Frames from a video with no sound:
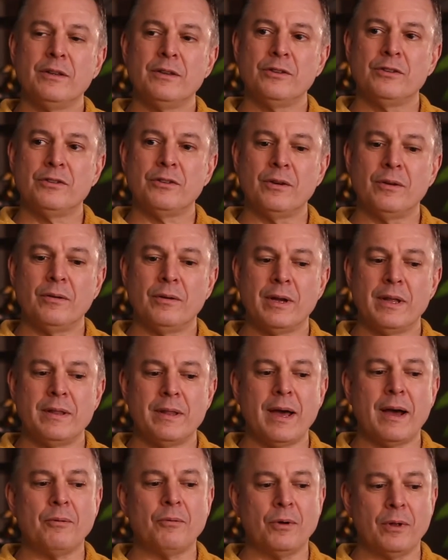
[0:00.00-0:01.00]
So, and
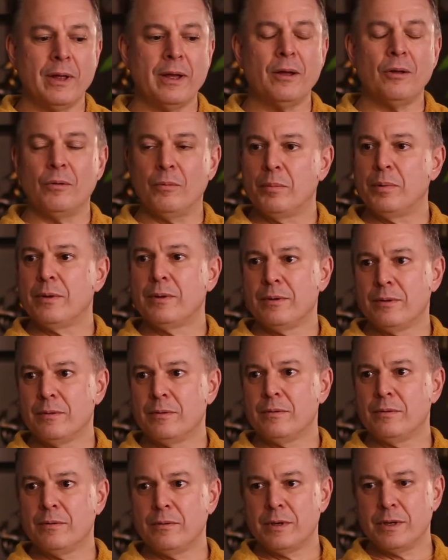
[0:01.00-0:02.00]
that will help,
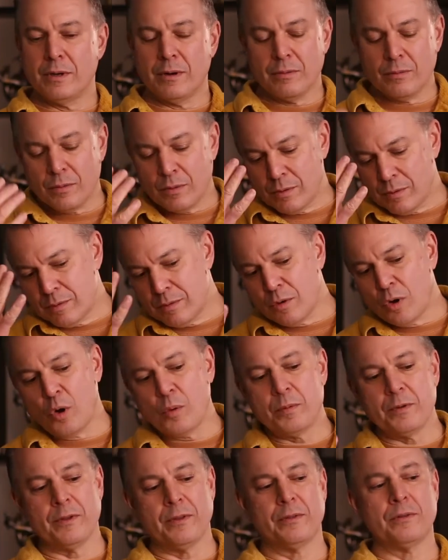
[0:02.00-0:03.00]

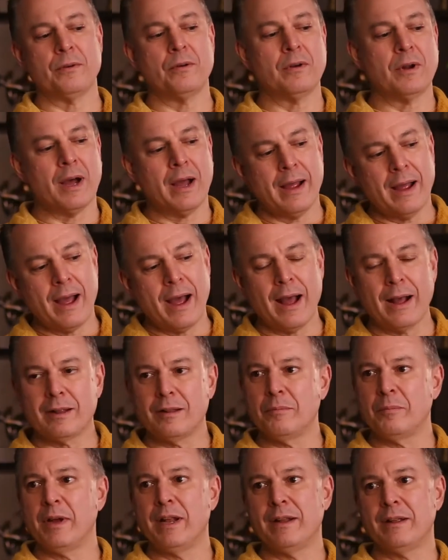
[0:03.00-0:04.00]
open the third eye,
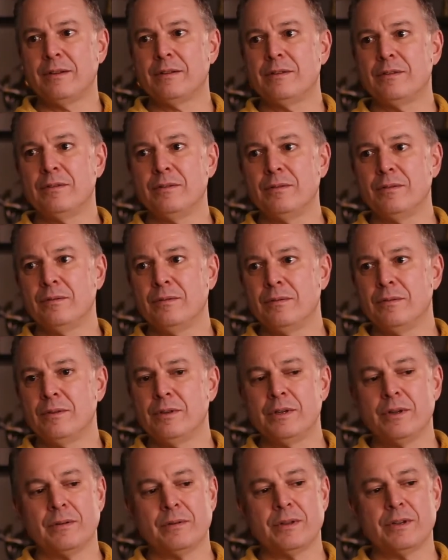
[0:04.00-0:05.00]
acclimate it to,
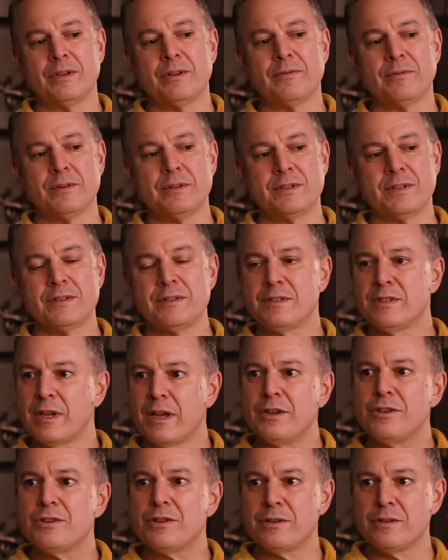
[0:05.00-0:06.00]
the different
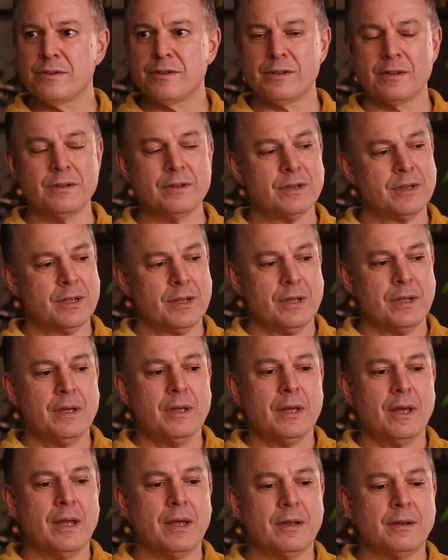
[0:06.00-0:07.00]
sensations
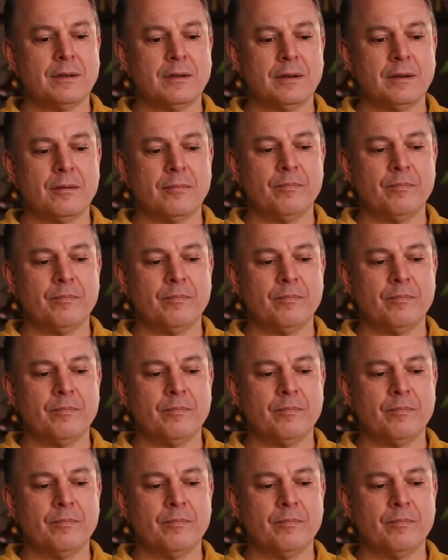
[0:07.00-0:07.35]
and